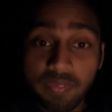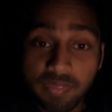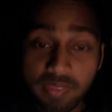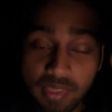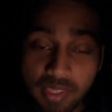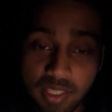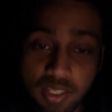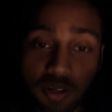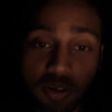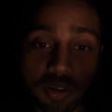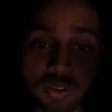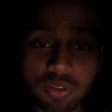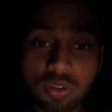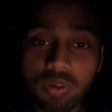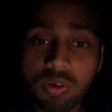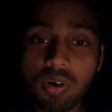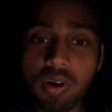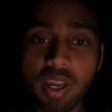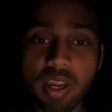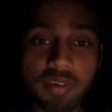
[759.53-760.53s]
they
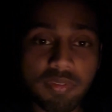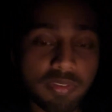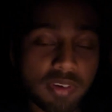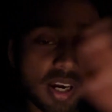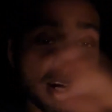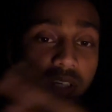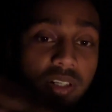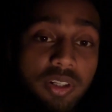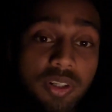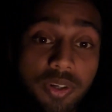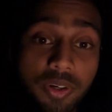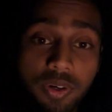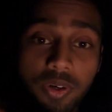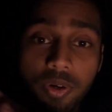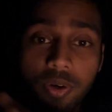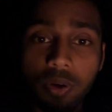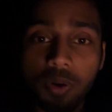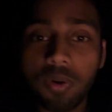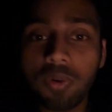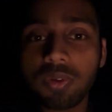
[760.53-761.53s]
also have got
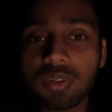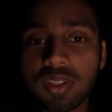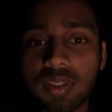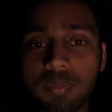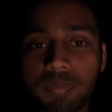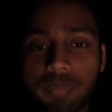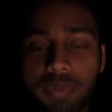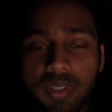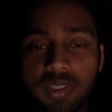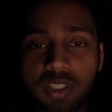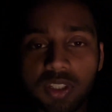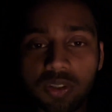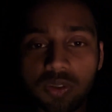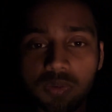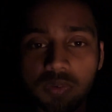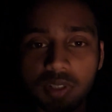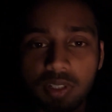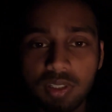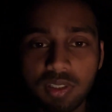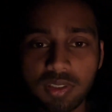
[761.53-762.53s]
no sympathy
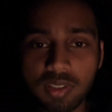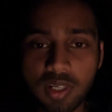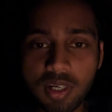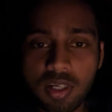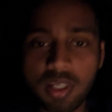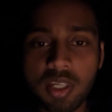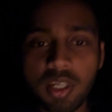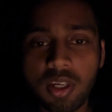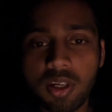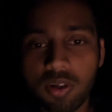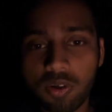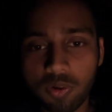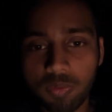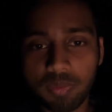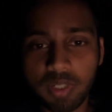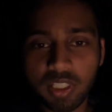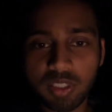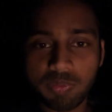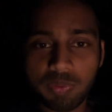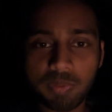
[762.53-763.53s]
towards the
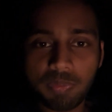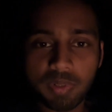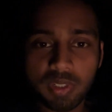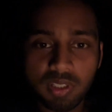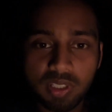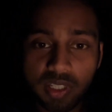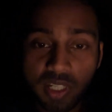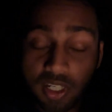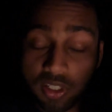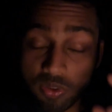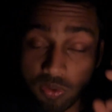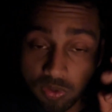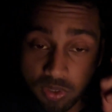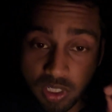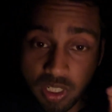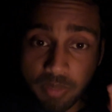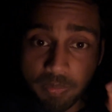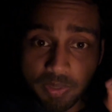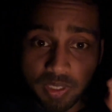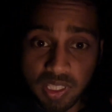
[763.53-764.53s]
homeless people. They are
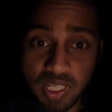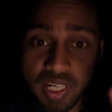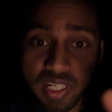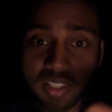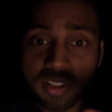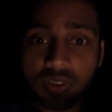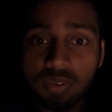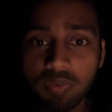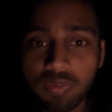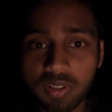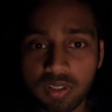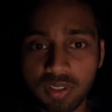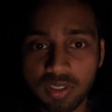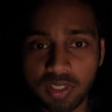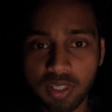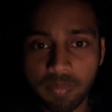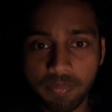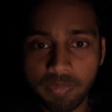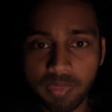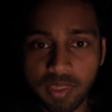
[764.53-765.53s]
totally apathetic towards
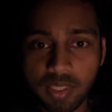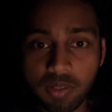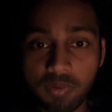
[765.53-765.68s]
them.